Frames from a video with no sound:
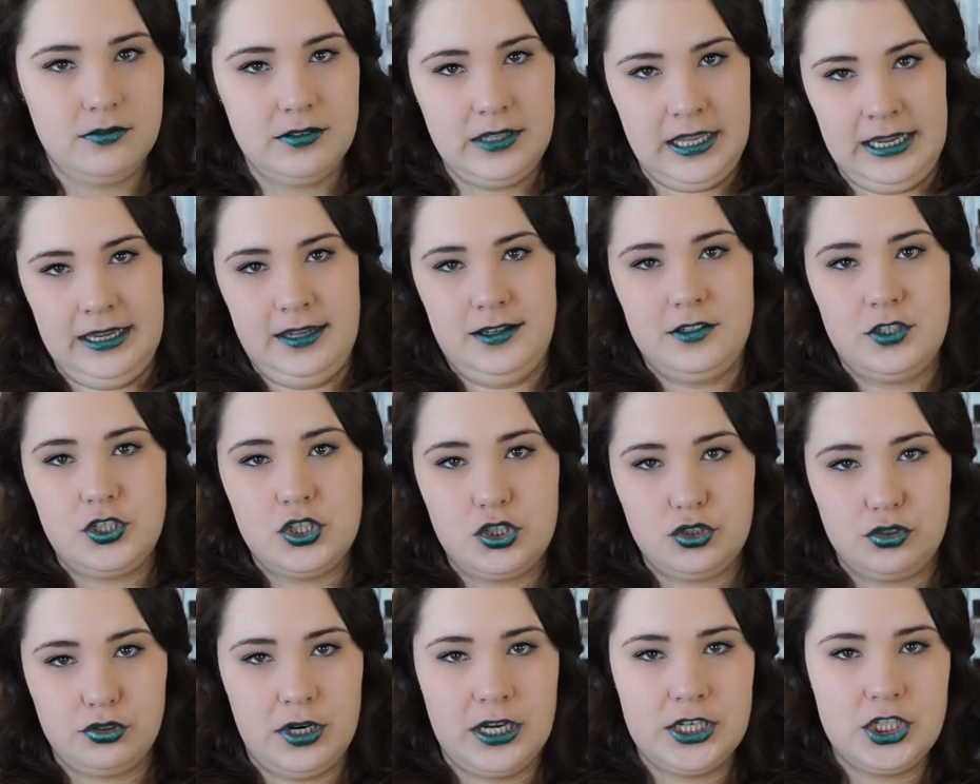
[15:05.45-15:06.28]
like
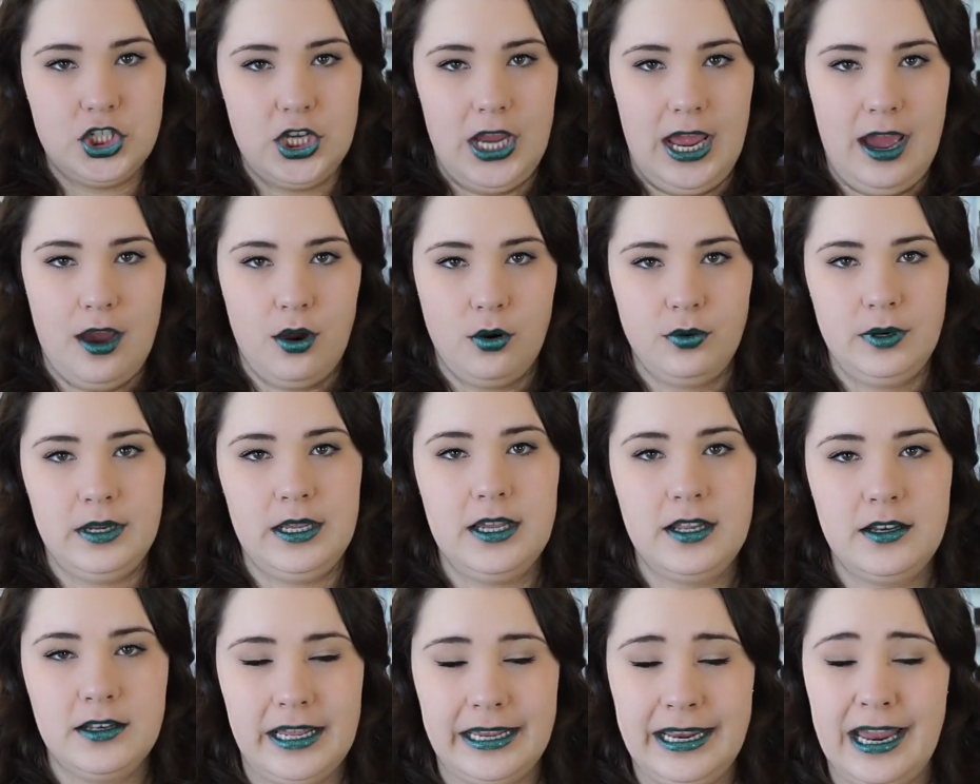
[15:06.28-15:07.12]
stretch out
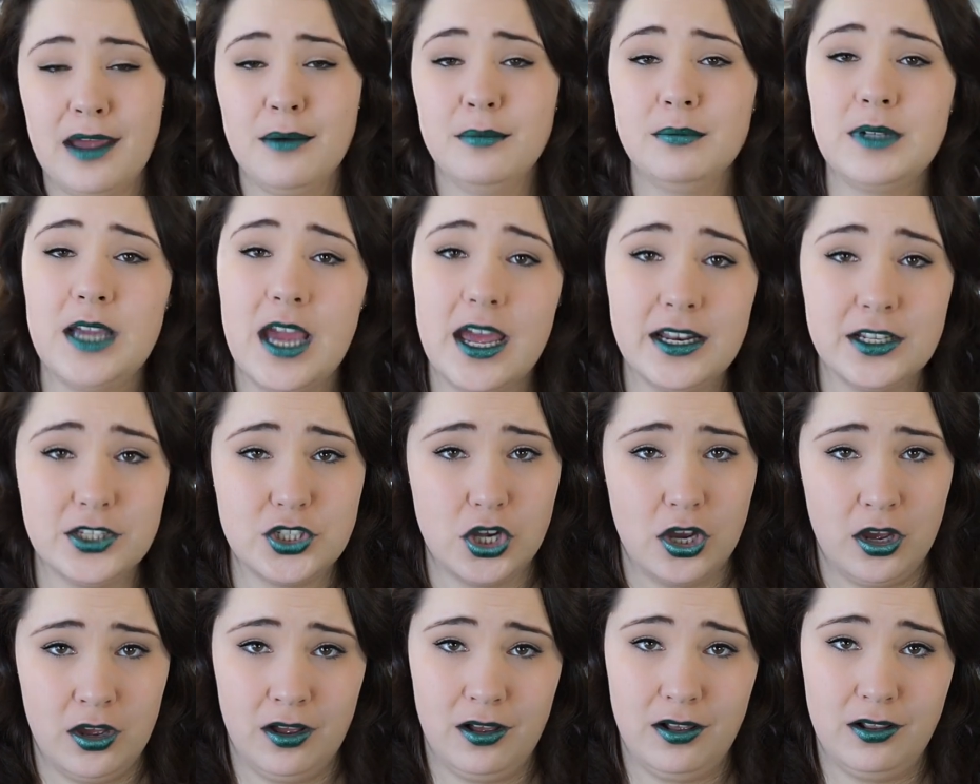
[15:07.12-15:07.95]
in like I'm kind
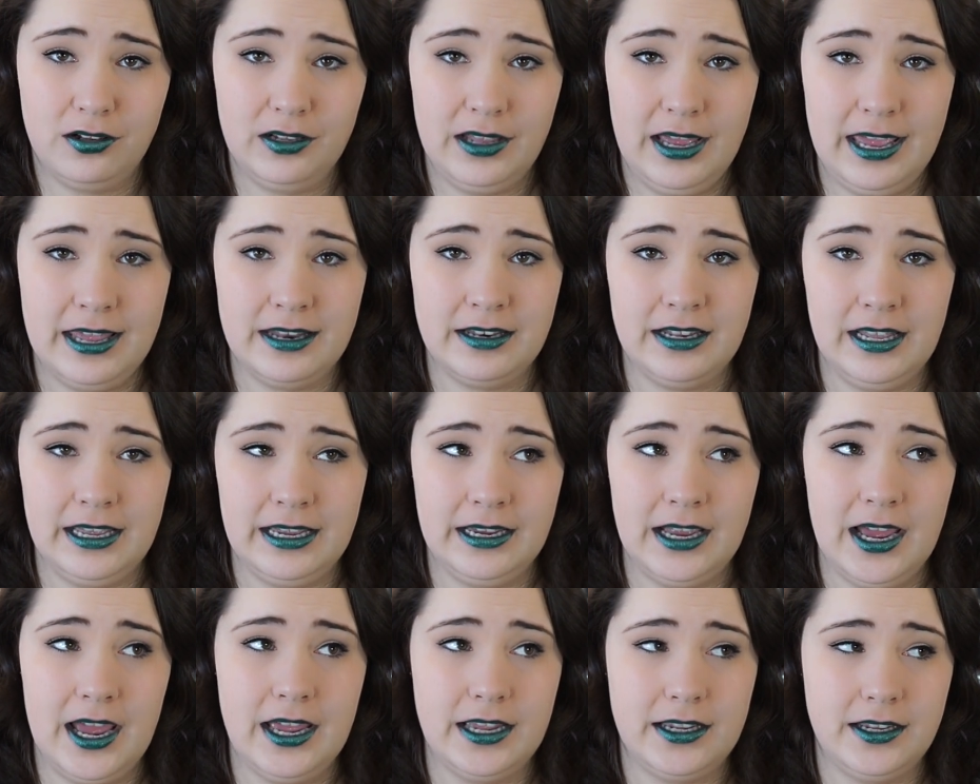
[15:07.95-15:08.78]
of tall and
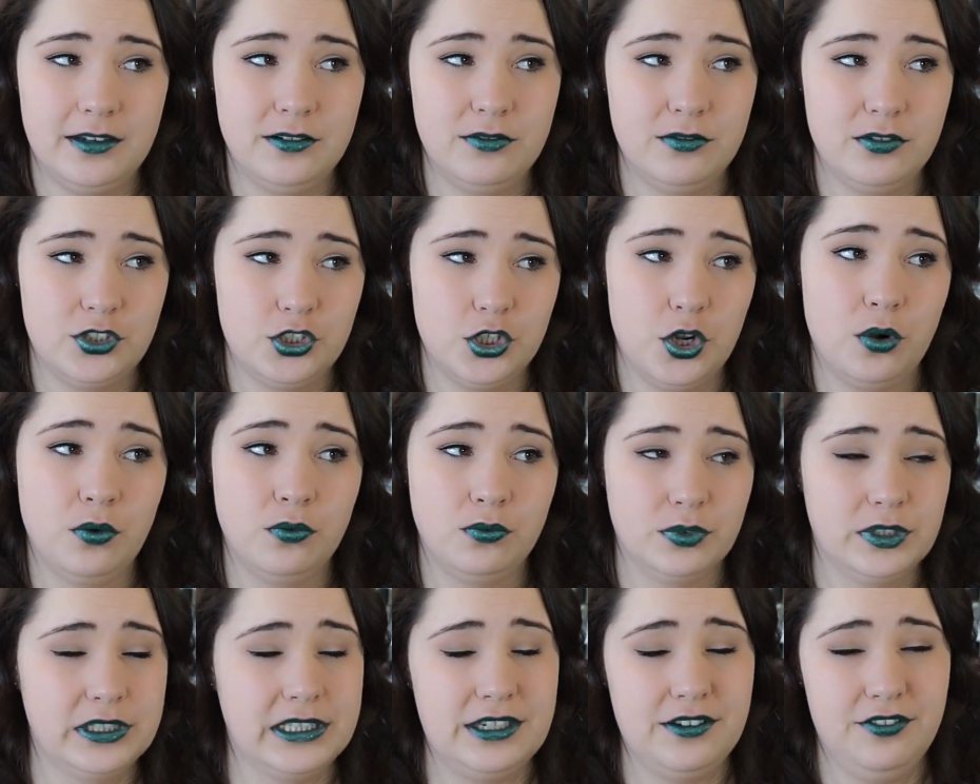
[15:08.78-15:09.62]
like I
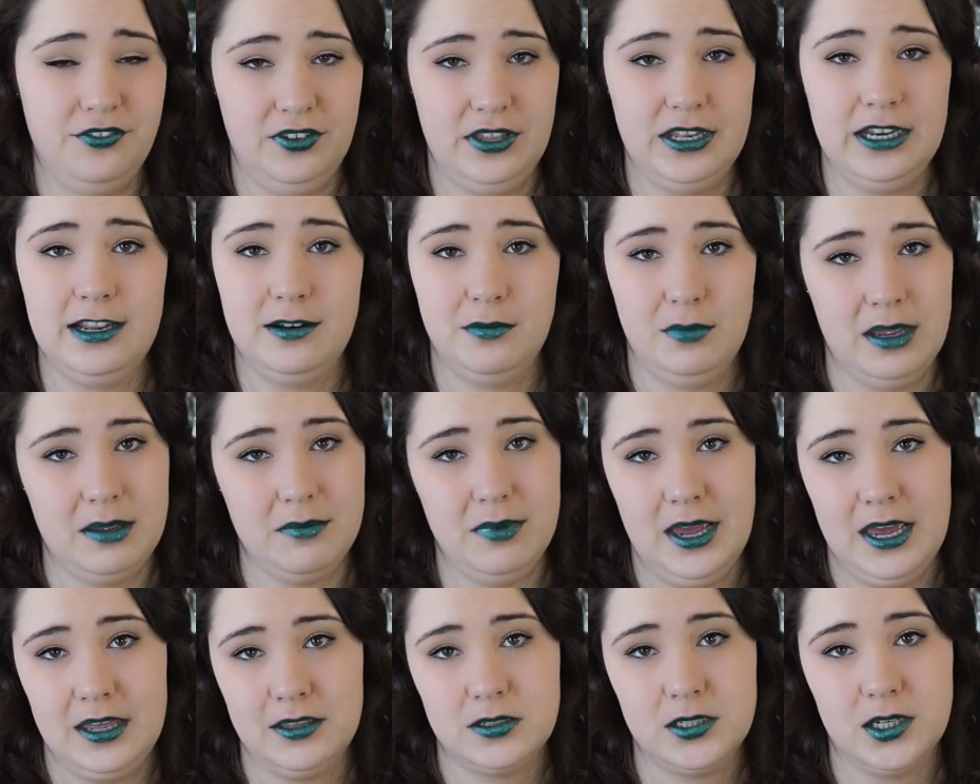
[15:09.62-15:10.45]
don't really fit in
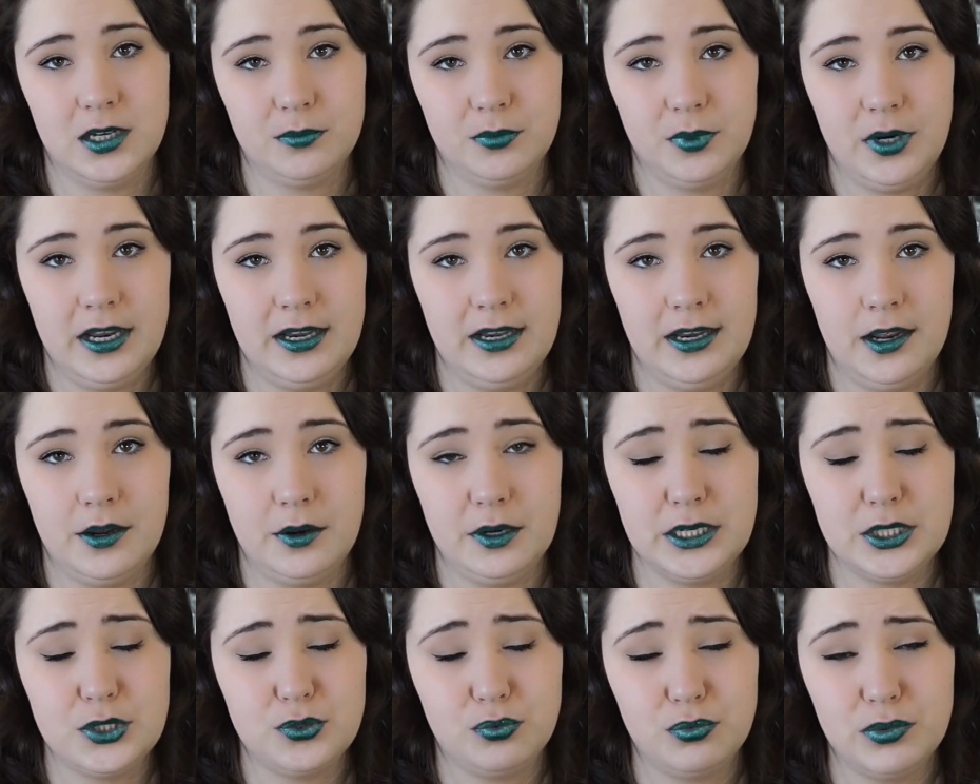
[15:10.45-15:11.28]
my bathtub right
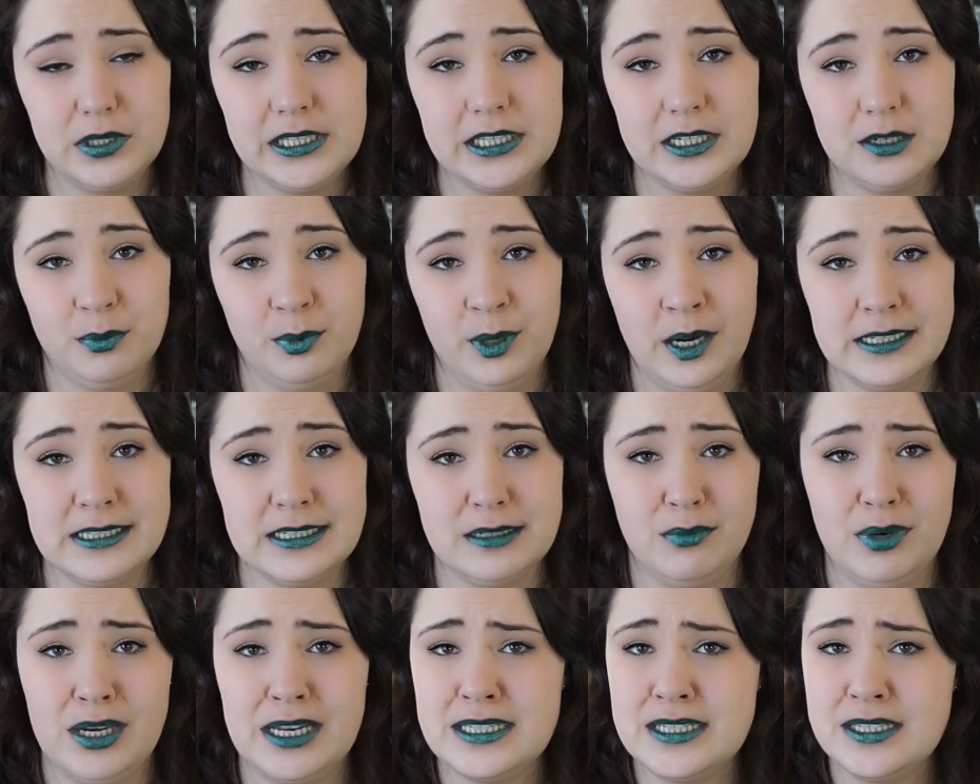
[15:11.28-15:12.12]
now and it's really
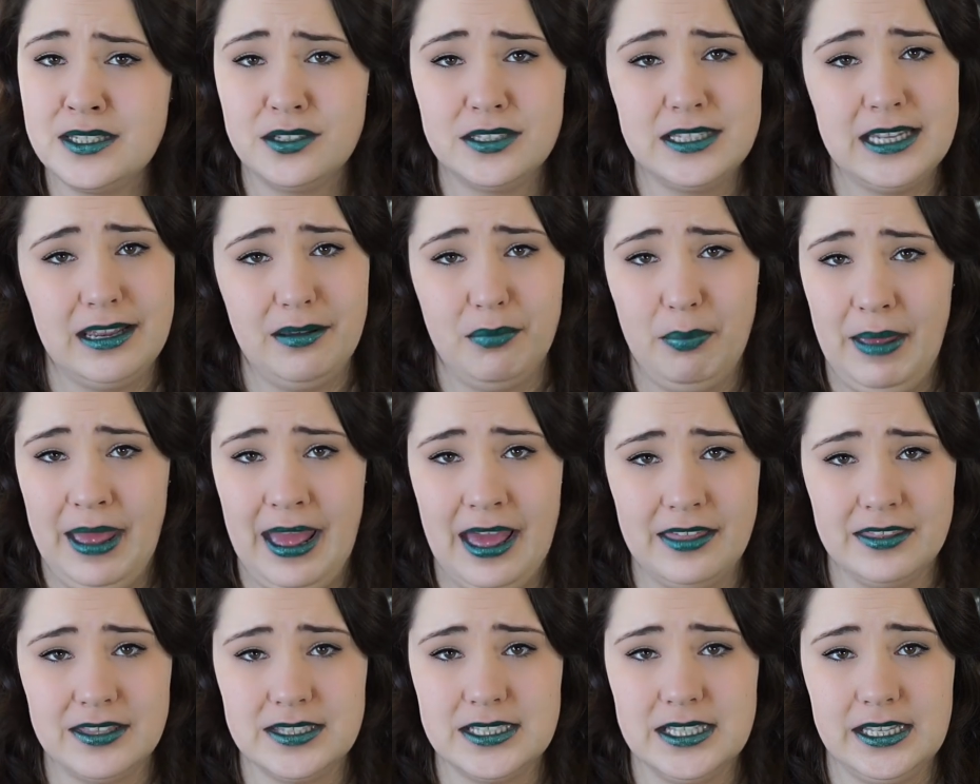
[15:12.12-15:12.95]
depressing but I still take
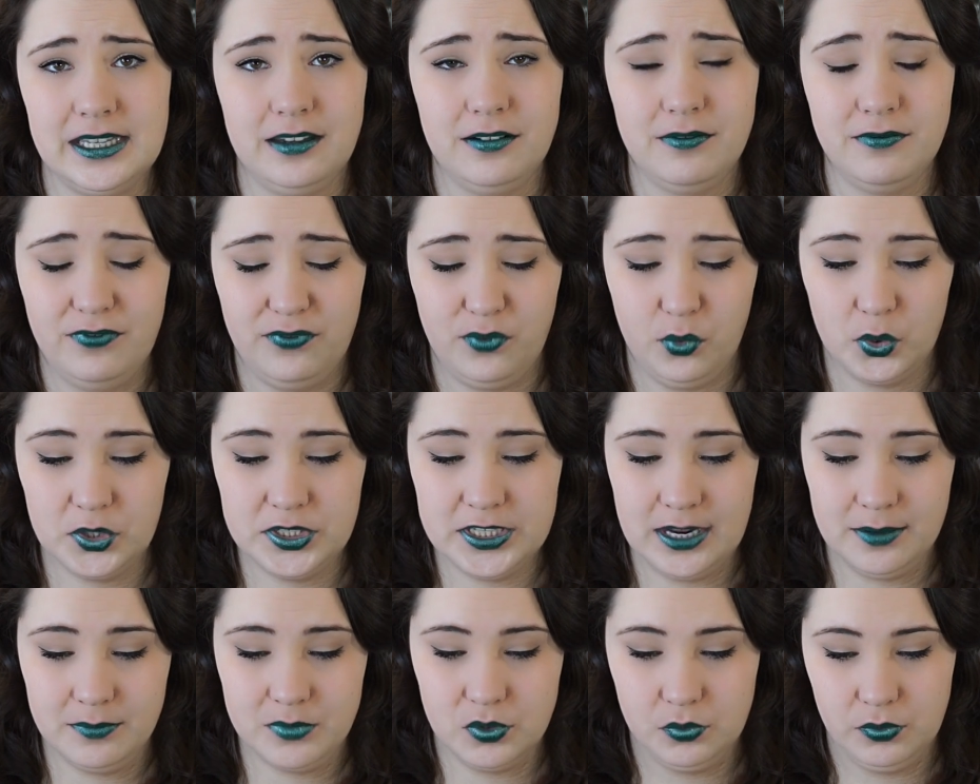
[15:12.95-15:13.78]
baths like four
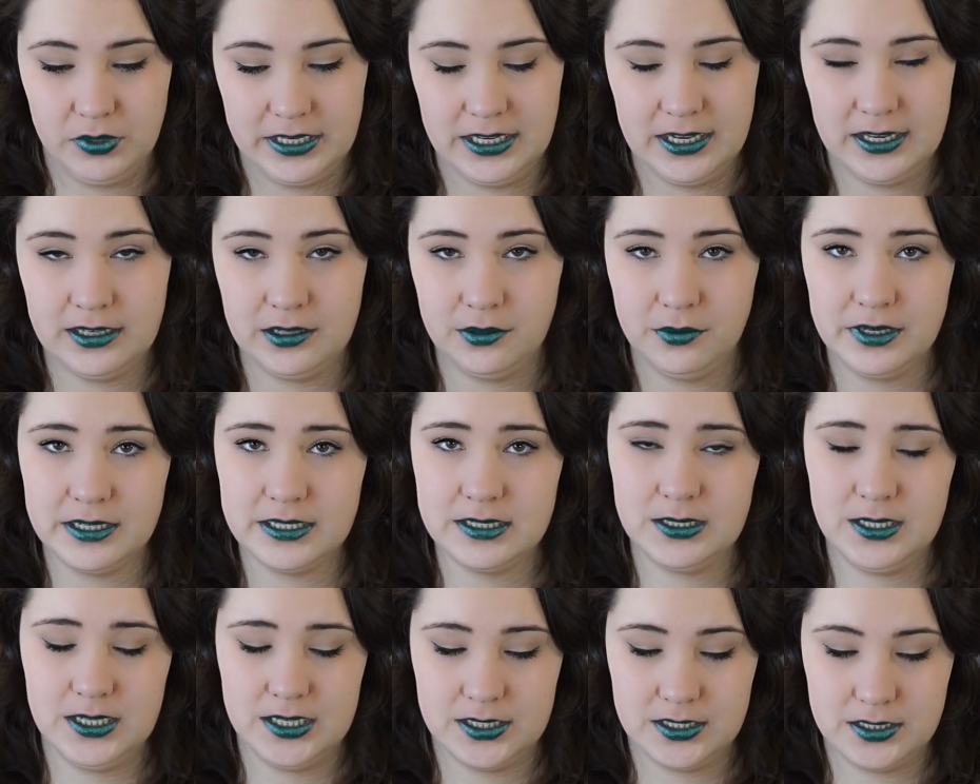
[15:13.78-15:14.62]
times a week
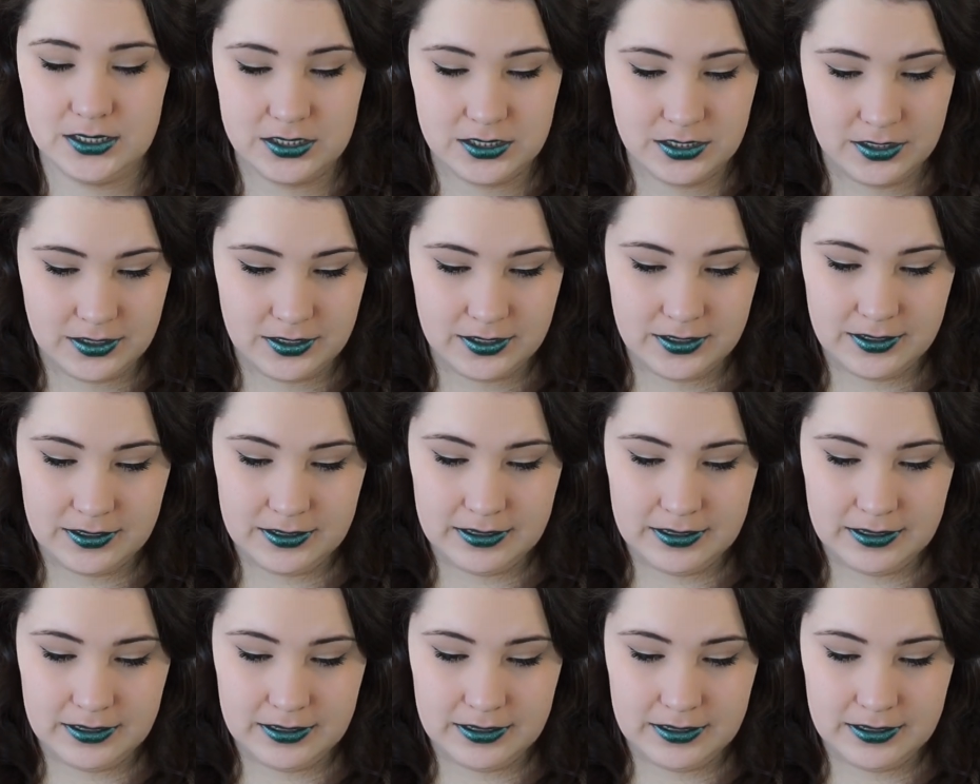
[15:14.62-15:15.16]
anyways because